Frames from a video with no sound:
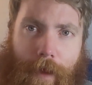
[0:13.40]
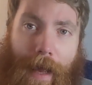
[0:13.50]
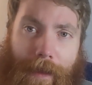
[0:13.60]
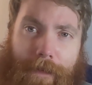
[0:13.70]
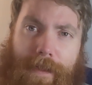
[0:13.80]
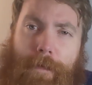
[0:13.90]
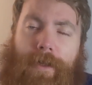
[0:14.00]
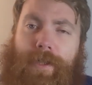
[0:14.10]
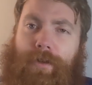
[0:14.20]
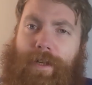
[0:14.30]
I like this
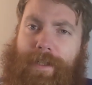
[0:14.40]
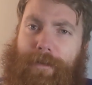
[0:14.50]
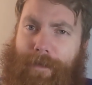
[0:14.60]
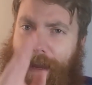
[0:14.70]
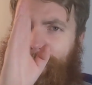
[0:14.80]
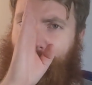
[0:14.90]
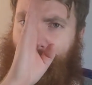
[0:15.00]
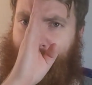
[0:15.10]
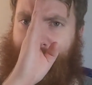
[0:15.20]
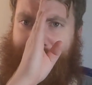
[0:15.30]
because it creates an effect
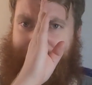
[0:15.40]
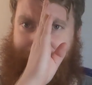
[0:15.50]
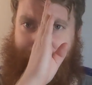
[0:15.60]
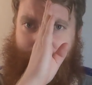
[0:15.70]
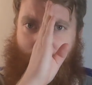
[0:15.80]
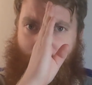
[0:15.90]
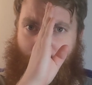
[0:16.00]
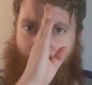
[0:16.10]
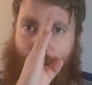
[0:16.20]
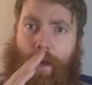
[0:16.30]
of light and
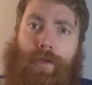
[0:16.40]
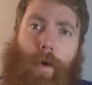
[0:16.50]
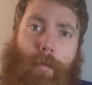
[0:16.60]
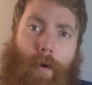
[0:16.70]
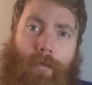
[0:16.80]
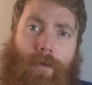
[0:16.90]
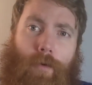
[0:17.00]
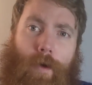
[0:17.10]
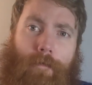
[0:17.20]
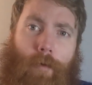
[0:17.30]
dark, so what I'm often
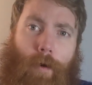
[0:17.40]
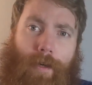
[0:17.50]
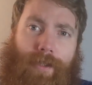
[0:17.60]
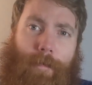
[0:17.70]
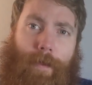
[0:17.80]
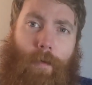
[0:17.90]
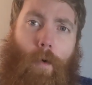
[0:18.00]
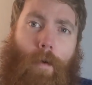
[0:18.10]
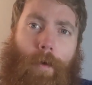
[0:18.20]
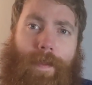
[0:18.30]
going for is something
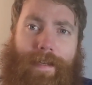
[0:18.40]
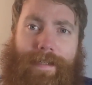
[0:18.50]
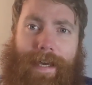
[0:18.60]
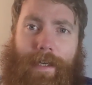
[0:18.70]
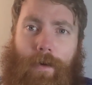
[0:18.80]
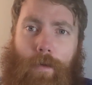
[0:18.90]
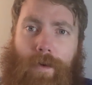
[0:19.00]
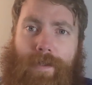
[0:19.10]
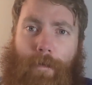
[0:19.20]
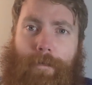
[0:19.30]
warm on this side
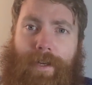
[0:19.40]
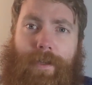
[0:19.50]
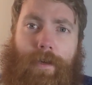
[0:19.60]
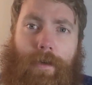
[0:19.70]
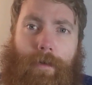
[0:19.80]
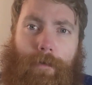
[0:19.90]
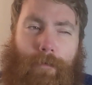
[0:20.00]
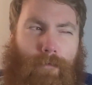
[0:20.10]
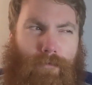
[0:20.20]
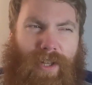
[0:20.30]
with something
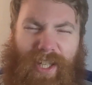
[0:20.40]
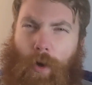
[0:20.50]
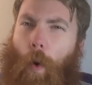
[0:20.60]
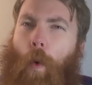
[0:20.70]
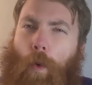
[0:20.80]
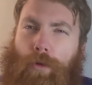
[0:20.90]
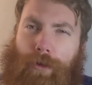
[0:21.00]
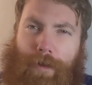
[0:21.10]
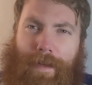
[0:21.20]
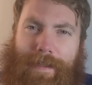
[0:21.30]
really cold
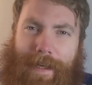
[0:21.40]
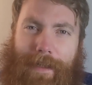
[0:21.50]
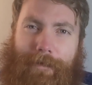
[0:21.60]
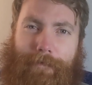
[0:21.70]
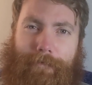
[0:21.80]
on this side.